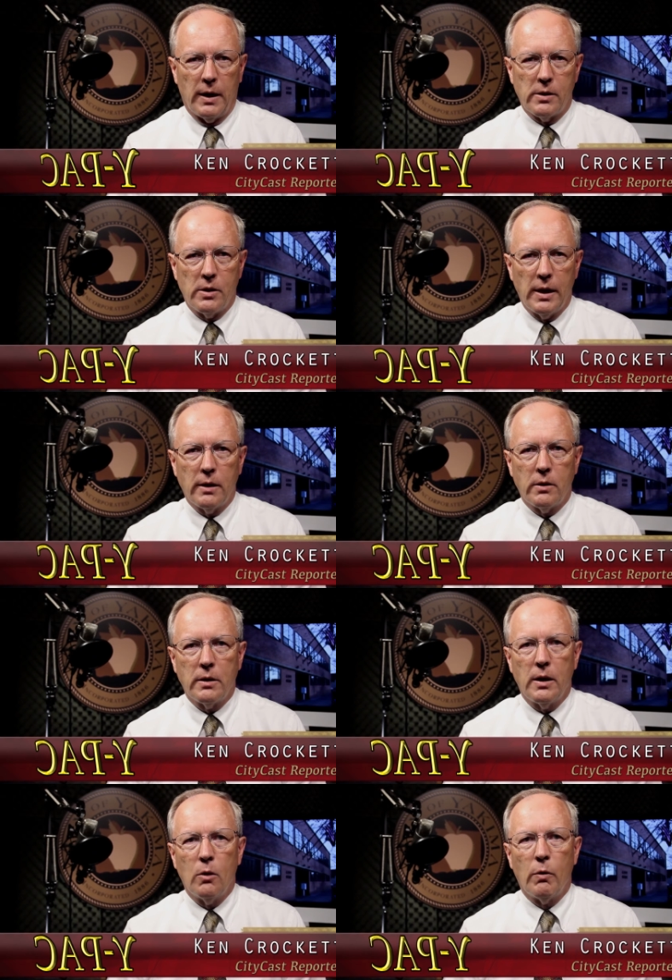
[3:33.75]
that is needed
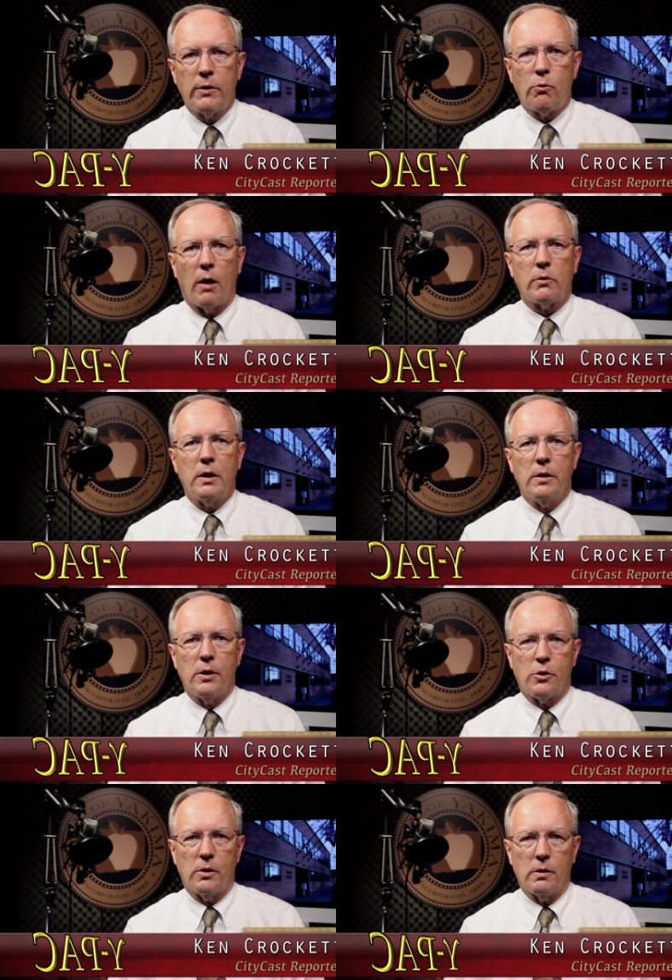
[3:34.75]
to deal with drought
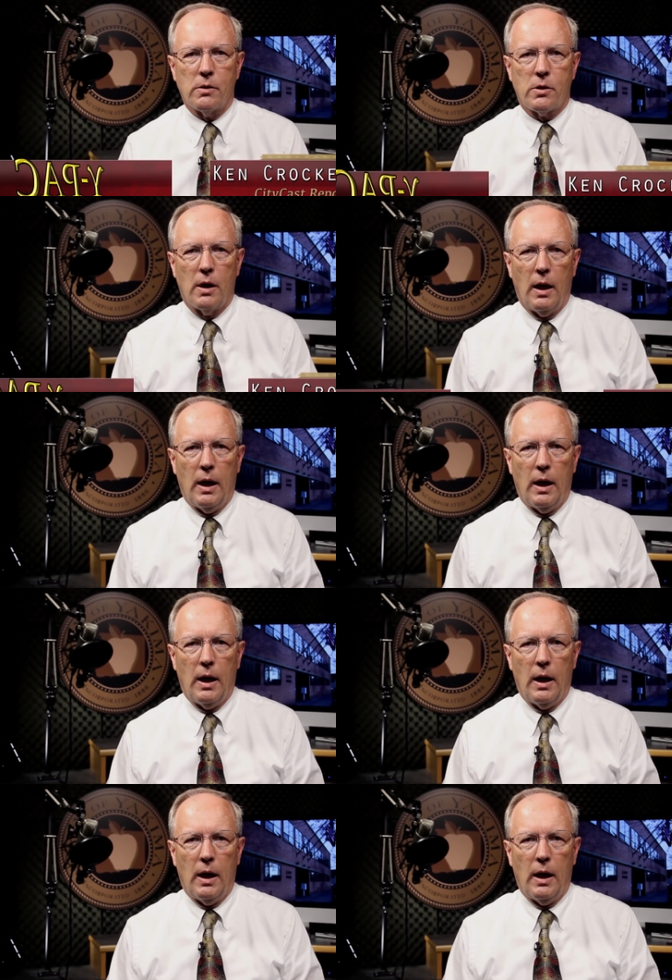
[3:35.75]
conditions.